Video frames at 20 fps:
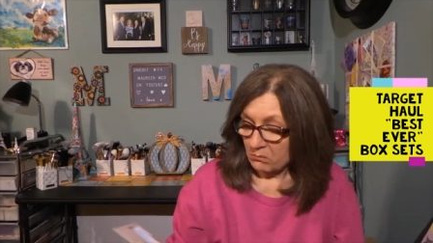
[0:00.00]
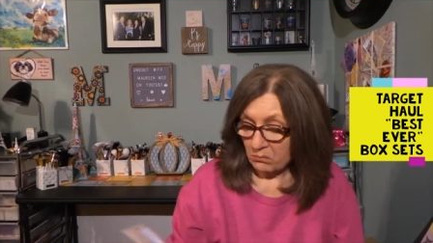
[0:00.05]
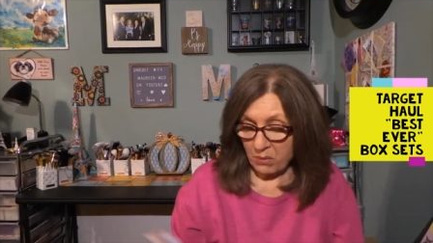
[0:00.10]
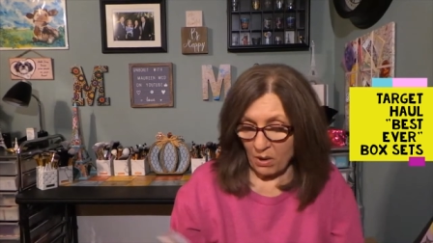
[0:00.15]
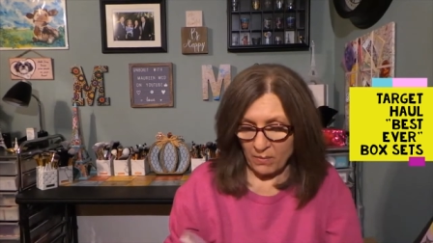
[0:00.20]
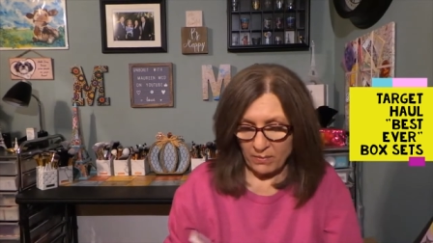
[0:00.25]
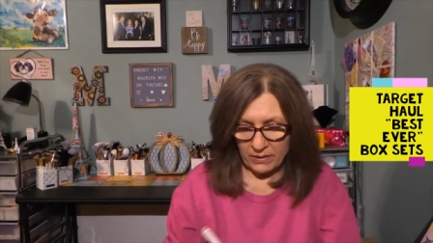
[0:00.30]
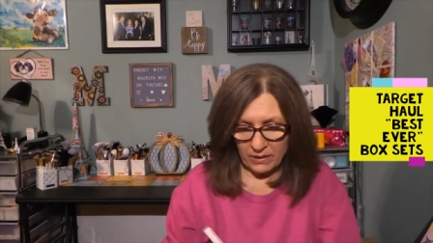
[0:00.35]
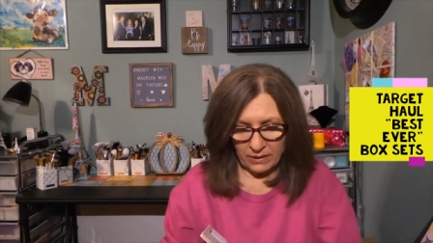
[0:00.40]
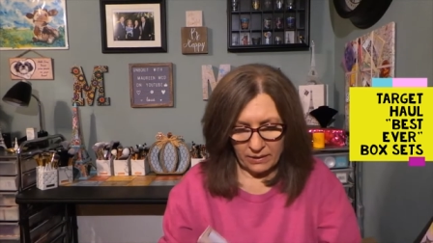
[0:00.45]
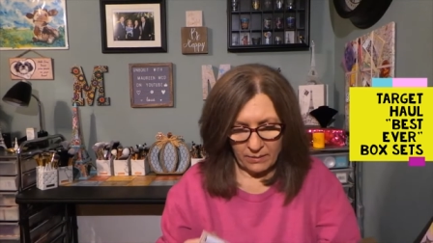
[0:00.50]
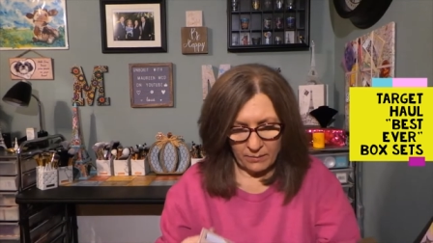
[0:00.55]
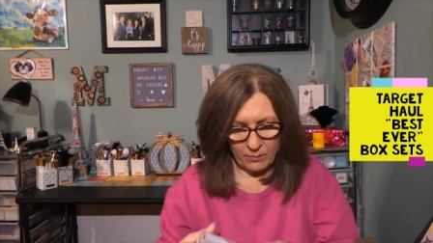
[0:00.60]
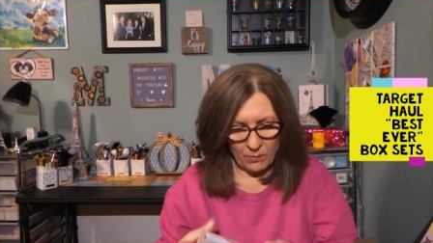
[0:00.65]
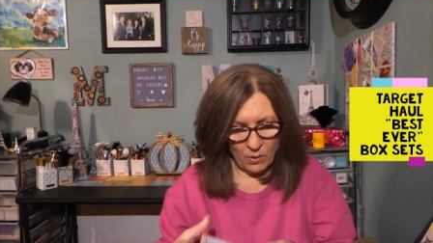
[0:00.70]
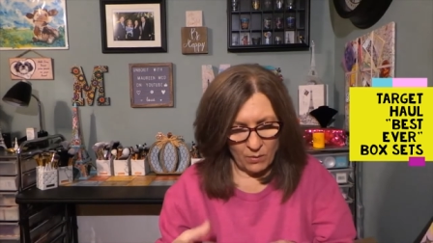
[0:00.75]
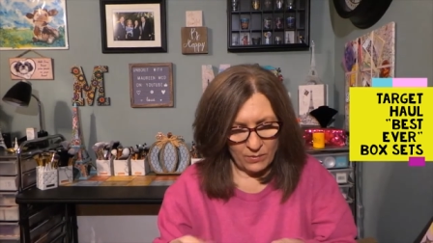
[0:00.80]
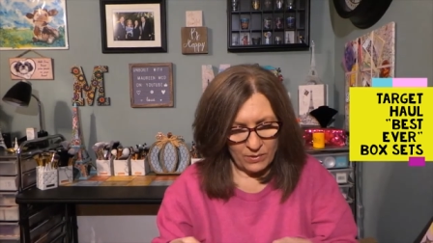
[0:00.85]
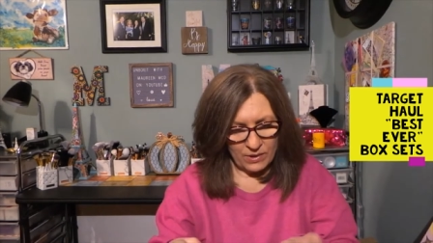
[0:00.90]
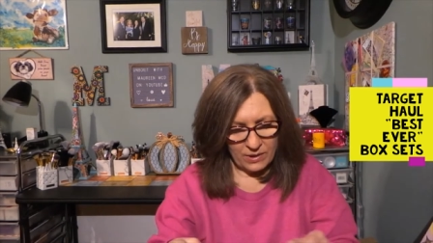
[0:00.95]
Probably like a,
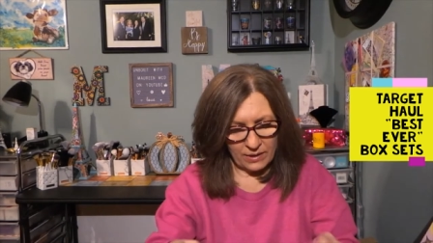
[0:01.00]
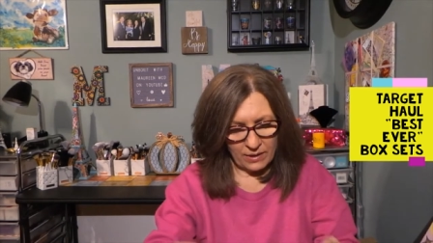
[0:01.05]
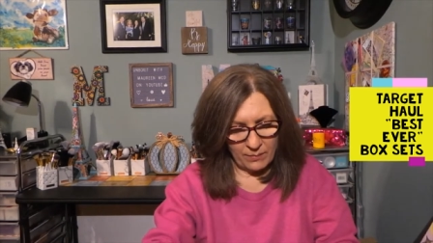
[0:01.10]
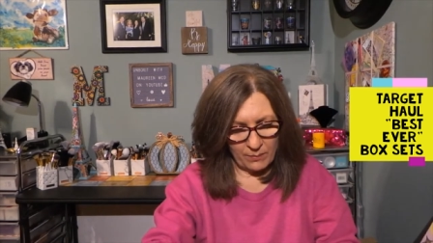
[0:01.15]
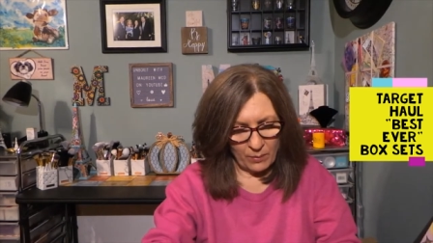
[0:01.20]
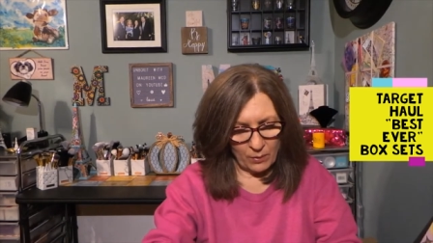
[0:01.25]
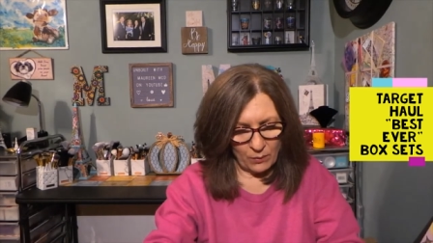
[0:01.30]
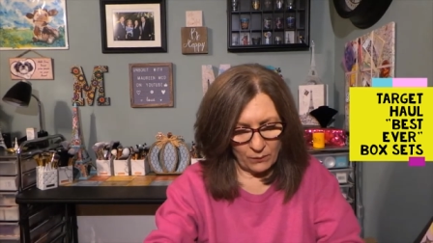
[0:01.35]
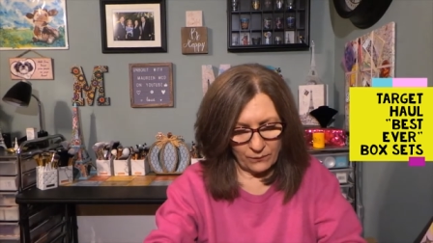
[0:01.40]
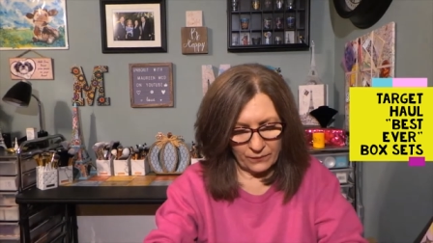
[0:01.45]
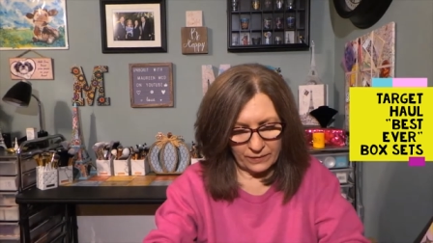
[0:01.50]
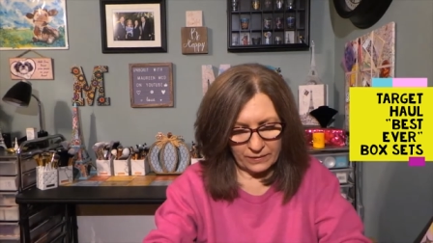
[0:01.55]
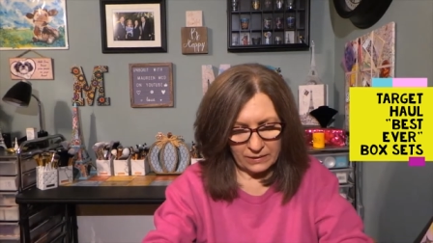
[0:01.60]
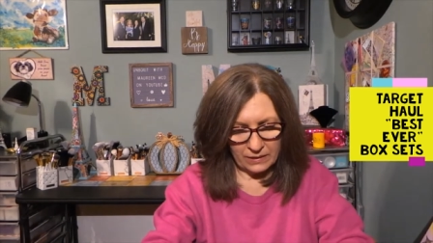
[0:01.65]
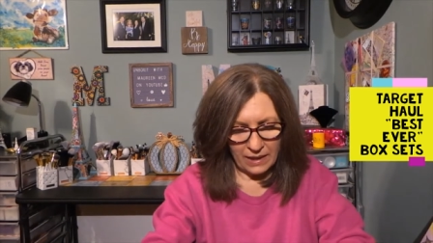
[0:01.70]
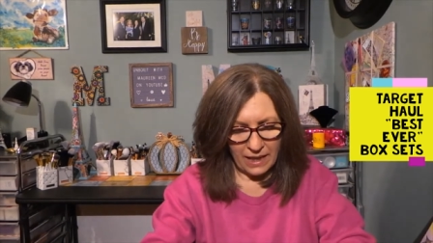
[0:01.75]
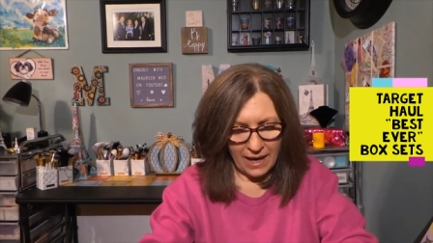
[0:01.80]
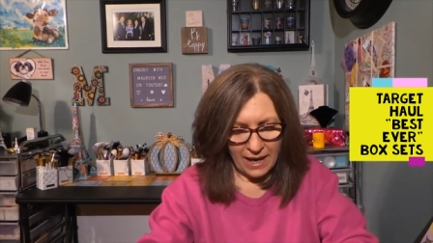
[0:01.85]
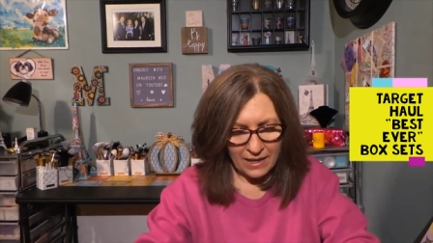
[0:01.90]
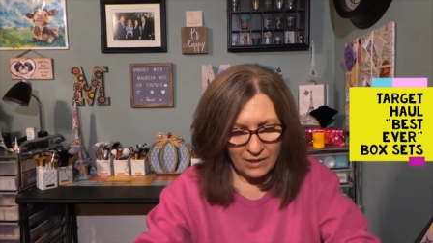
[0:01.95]
almost like a perfect
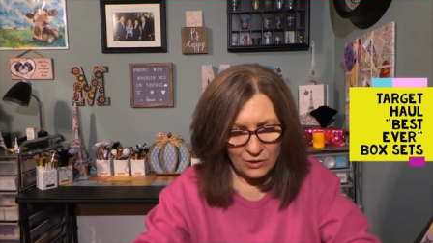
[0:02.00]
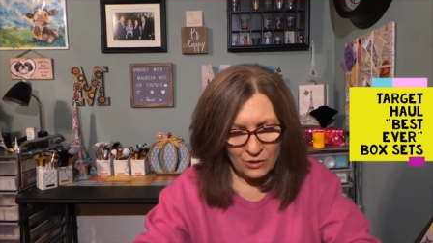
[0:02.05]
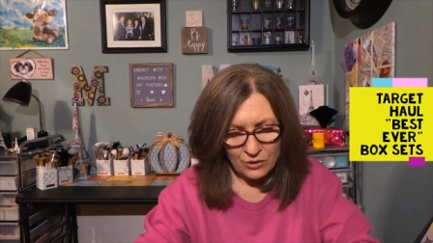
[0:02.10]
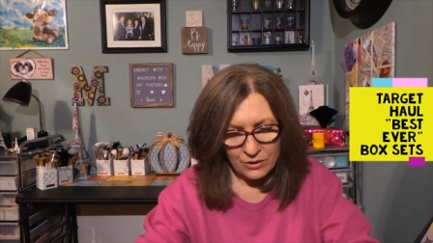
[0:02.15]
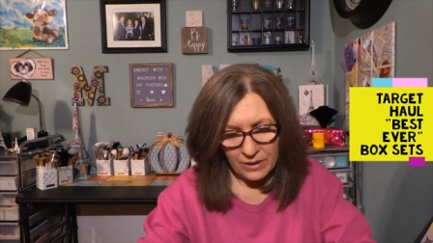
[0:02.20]
lash.